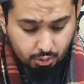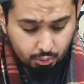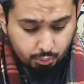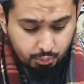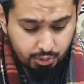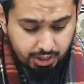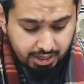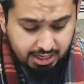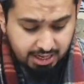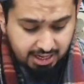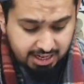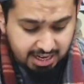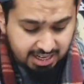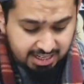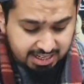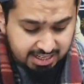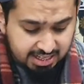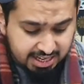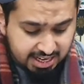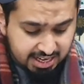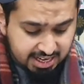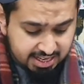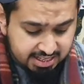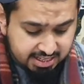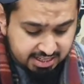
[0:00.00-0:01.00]
We can at
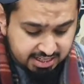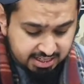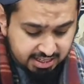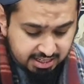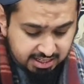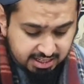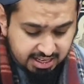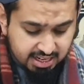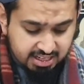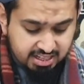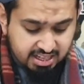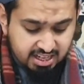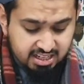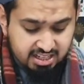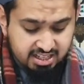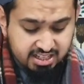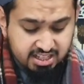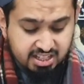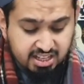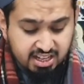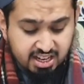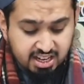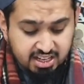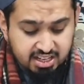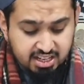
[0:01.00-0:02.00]
least get
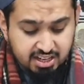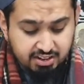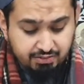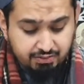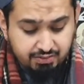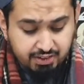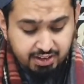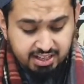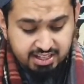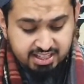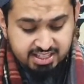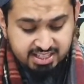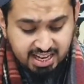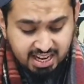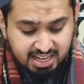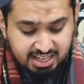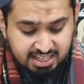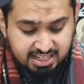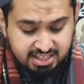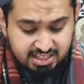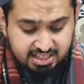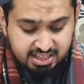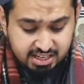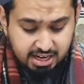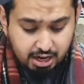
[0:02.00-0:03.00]
concerned and feel
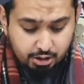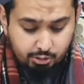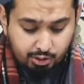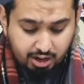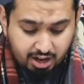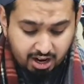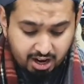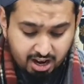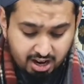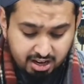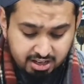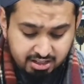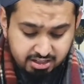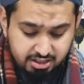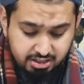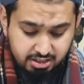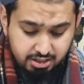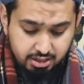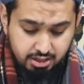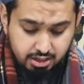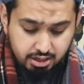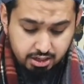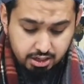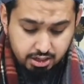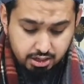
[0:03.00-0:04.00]
sadness in our heart
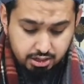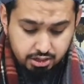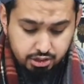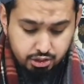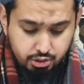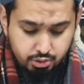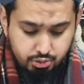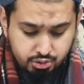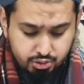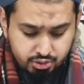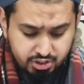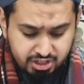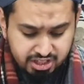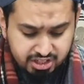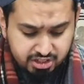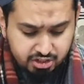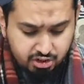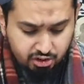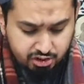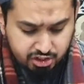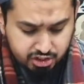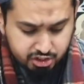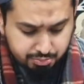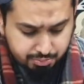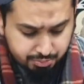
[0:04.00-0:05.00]
due to these
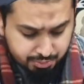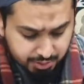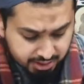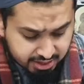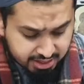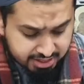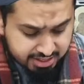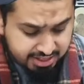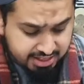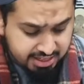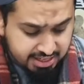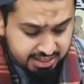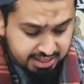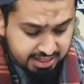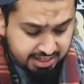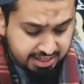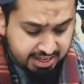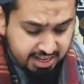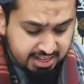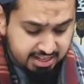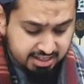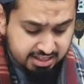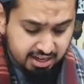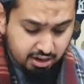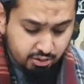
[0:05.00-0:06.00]
conspiracies
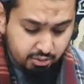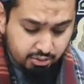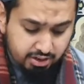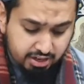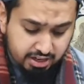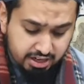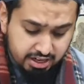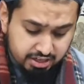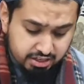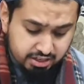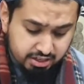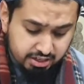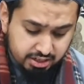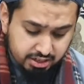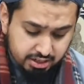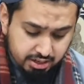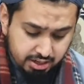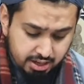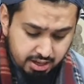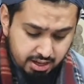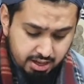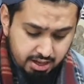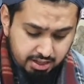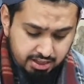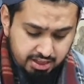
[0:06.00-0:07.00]
against our religion.
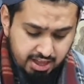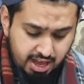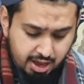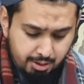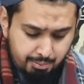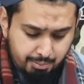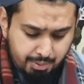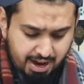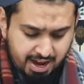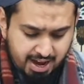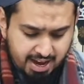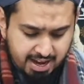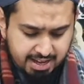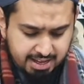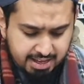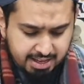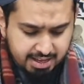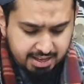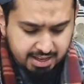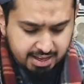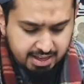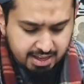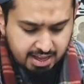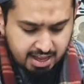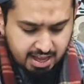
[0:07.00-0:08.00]
Thereby,
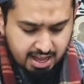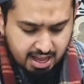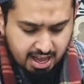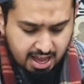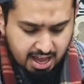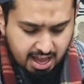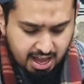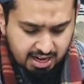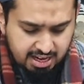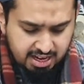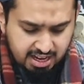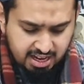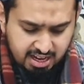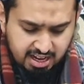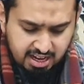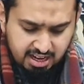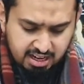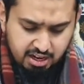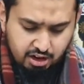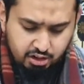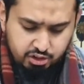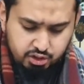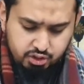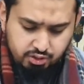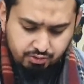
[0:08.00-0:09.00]
and
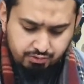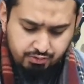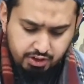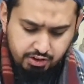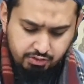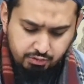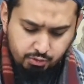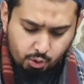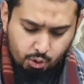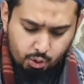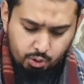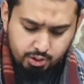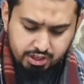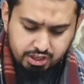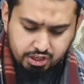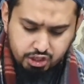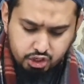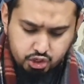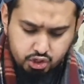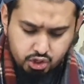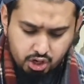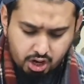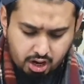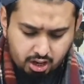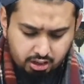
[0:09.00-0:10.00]
earn lots of reward,
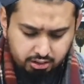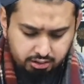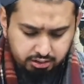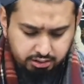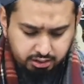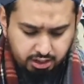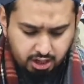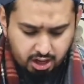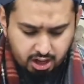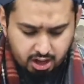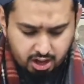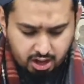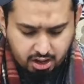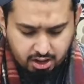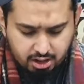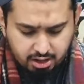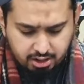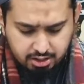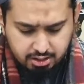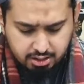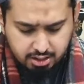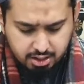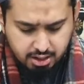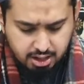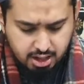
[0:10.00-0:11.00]

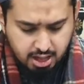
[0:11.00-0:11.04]
inshallah.